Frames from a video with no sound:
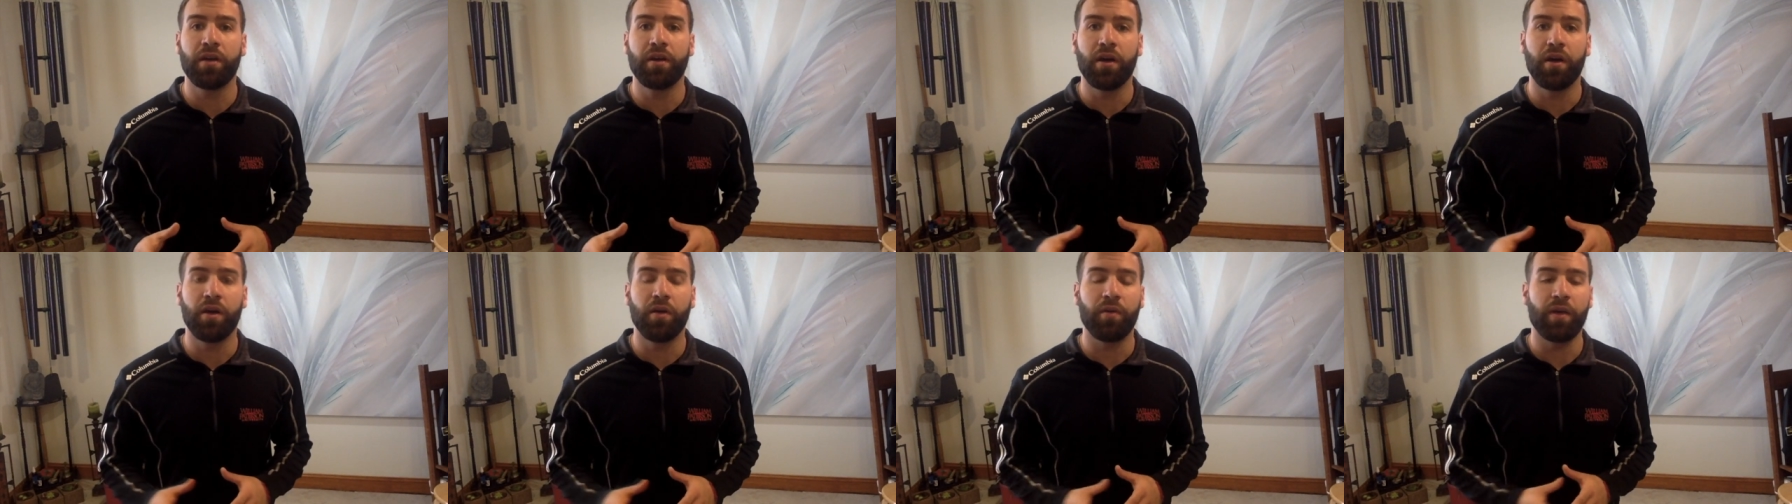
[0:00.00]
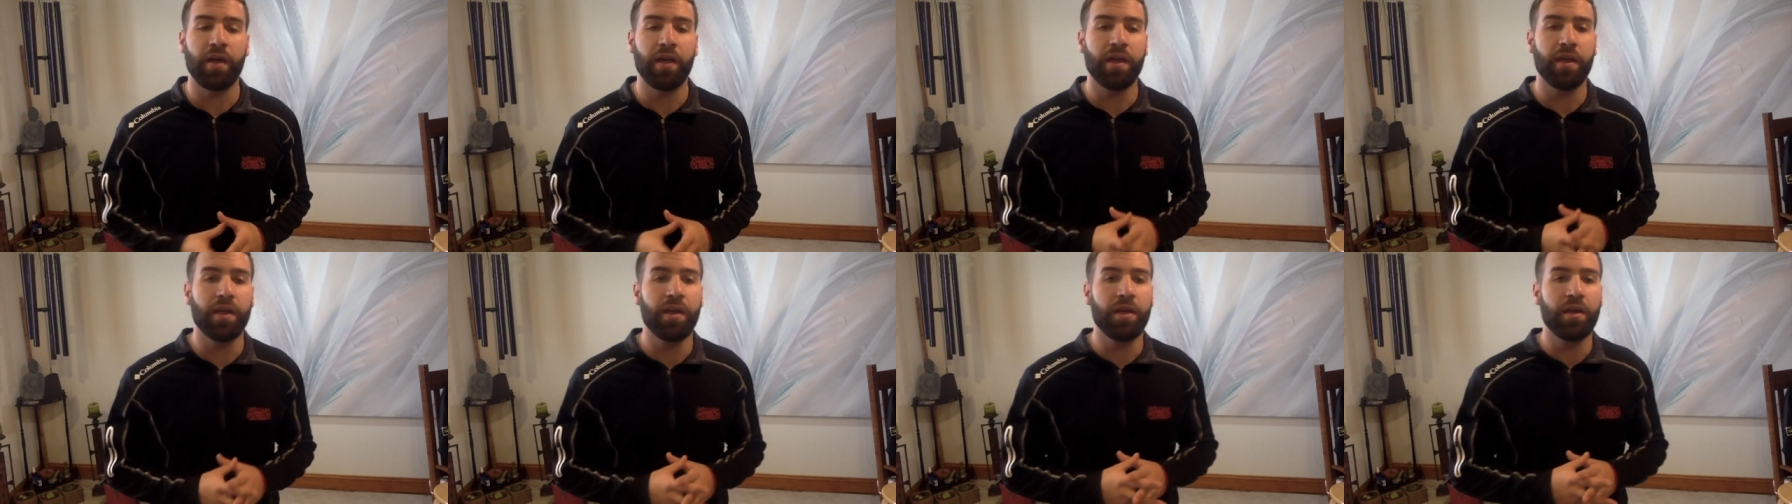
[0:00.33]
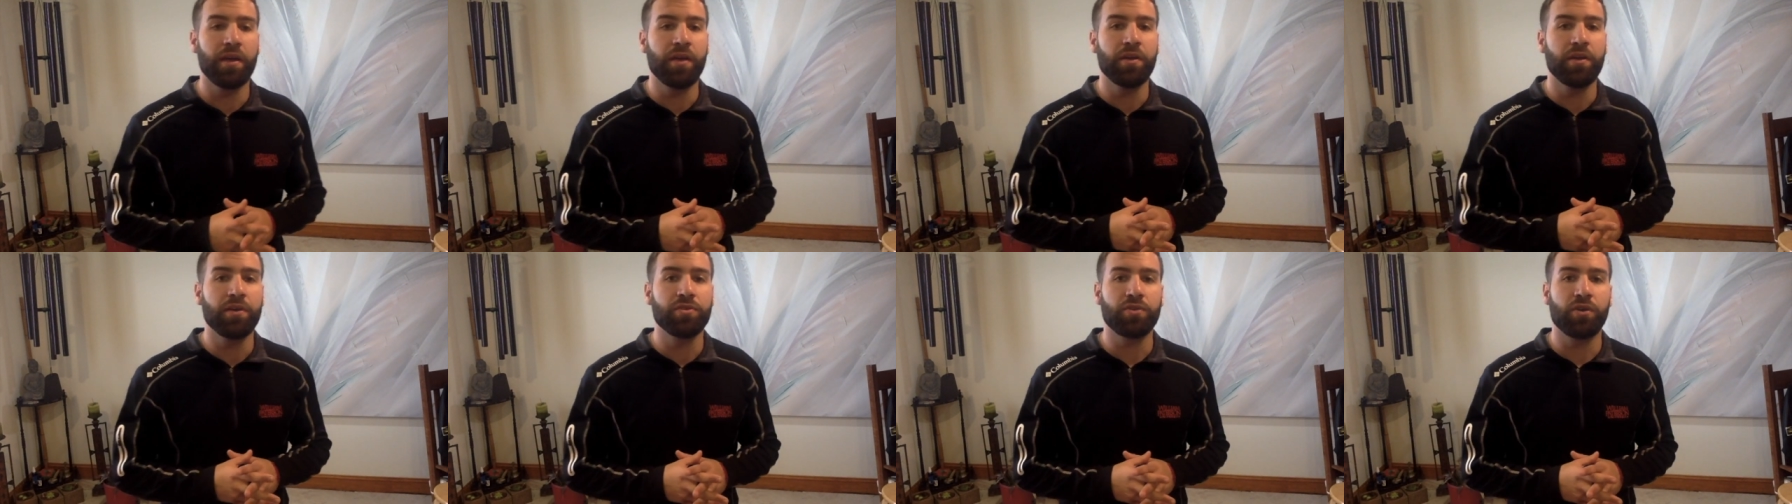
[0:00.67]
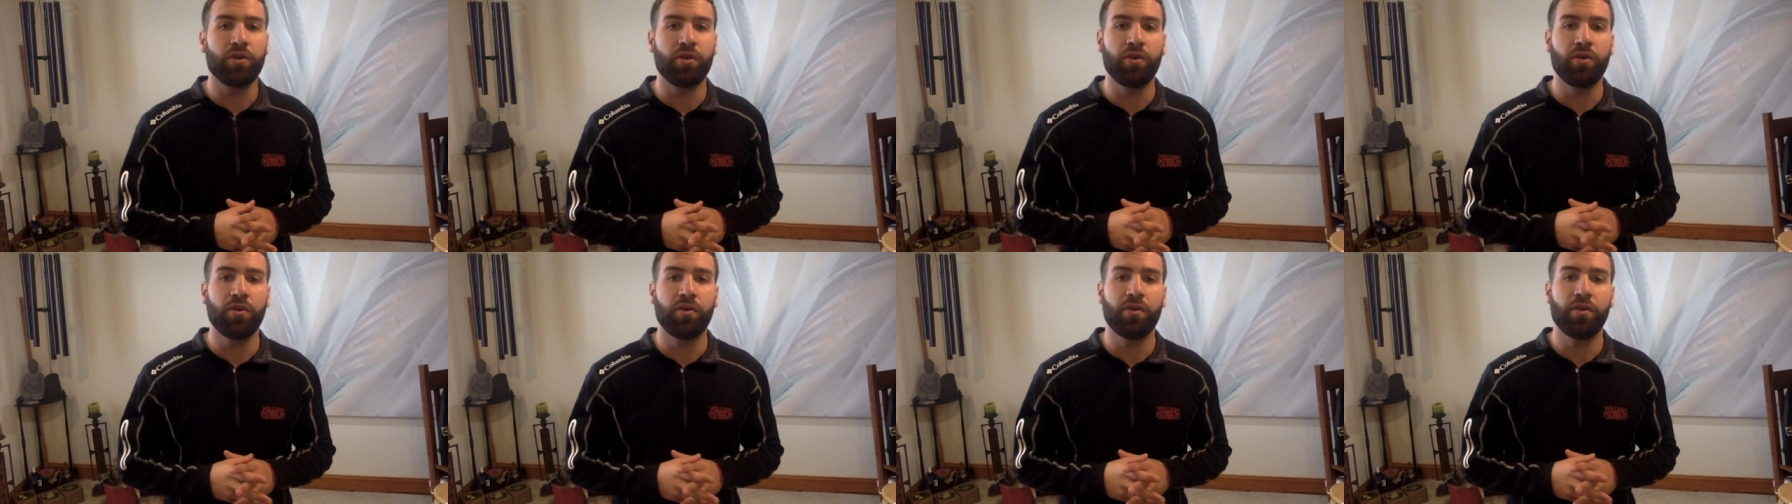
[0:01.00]
all right?
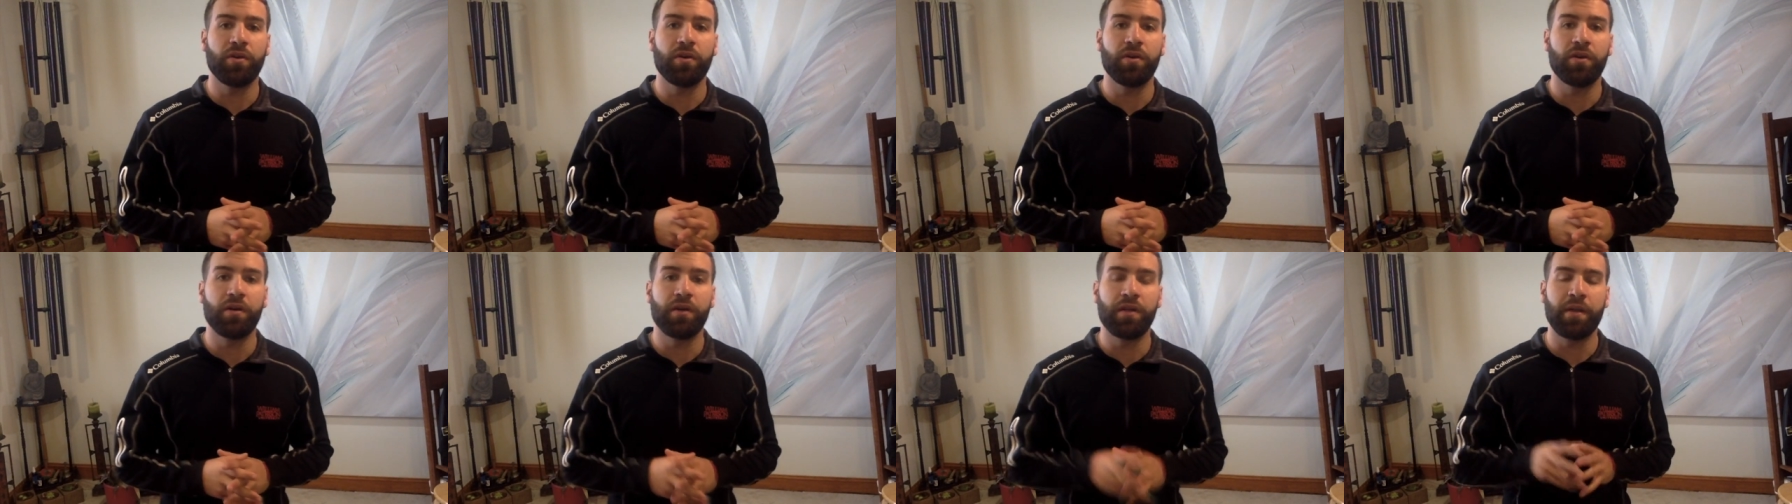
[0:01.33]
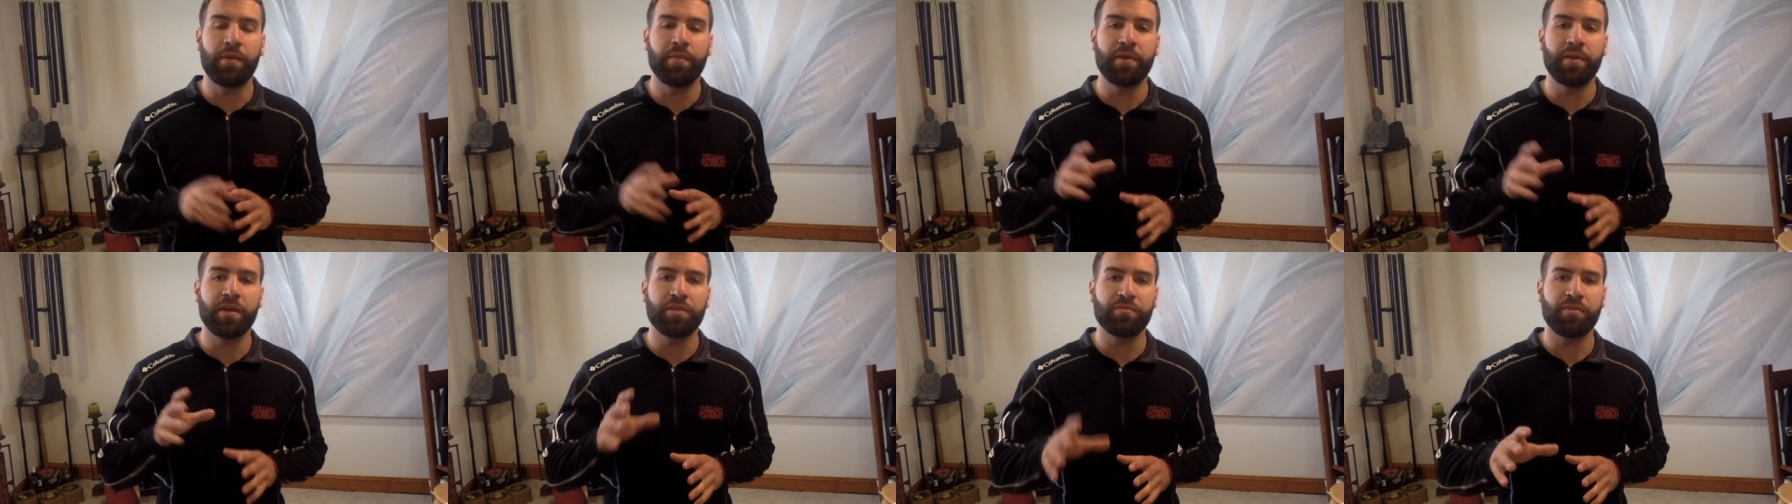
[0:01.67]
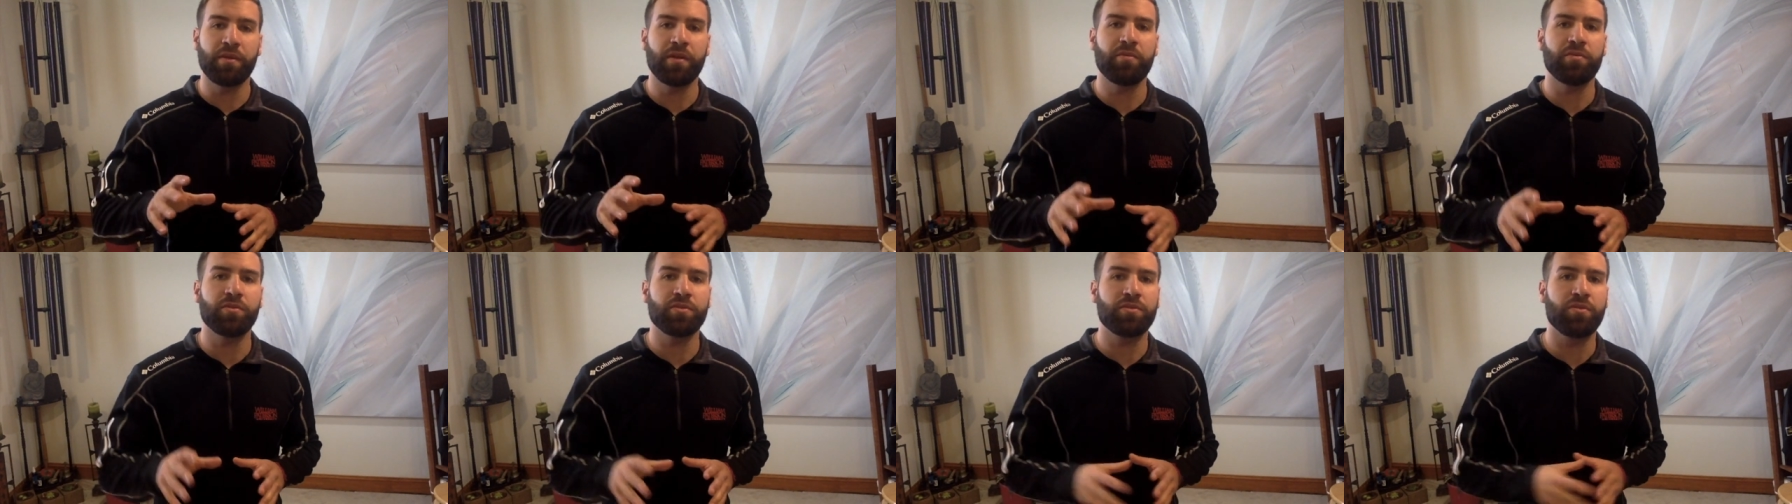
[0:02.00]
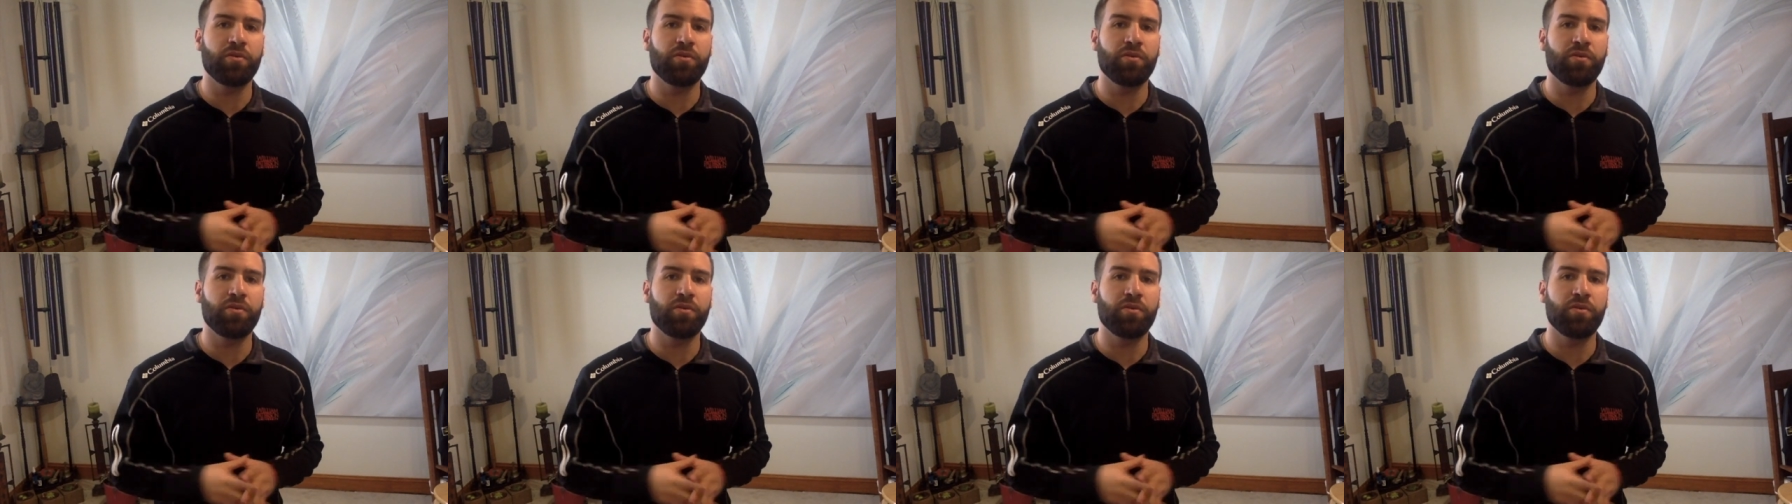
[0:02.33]
So let me explain what's